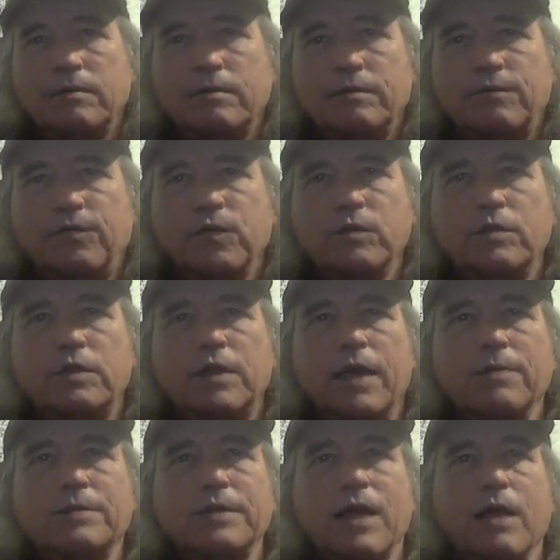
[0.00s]
And Food
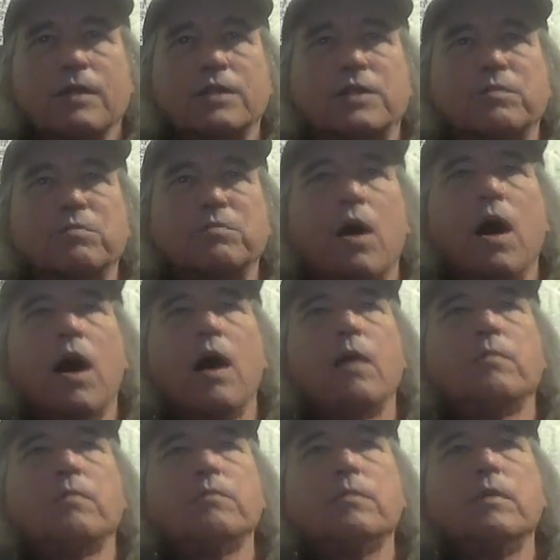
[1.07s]
Stamp Sally's
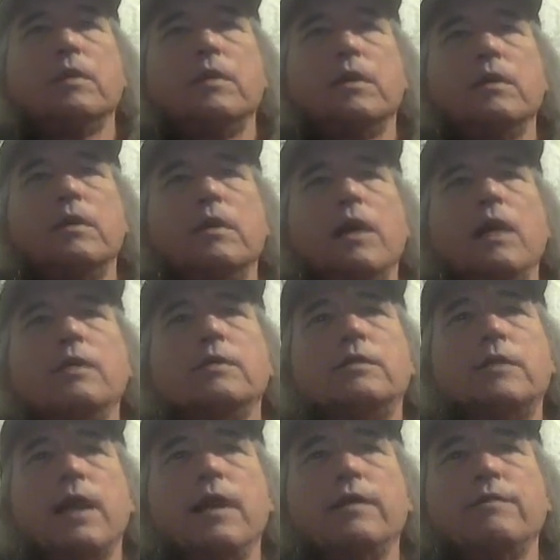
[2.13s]
mom had to
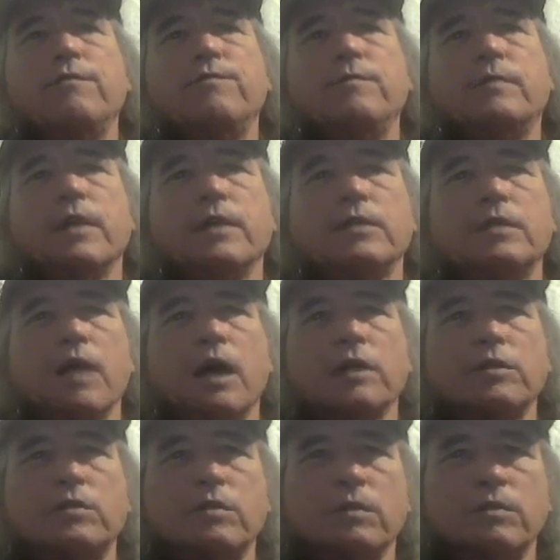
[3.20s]
take
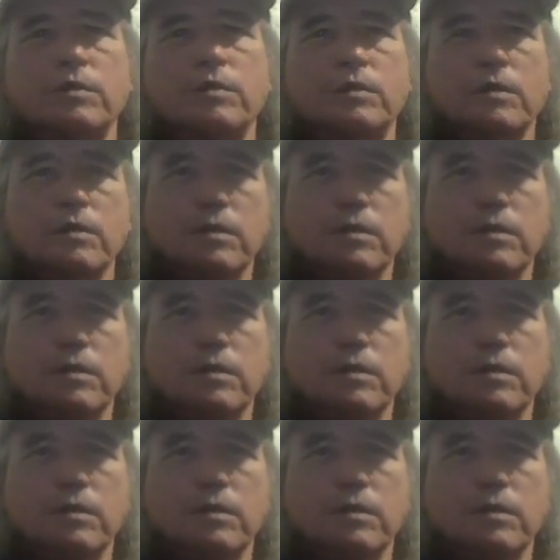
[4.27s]
testosterone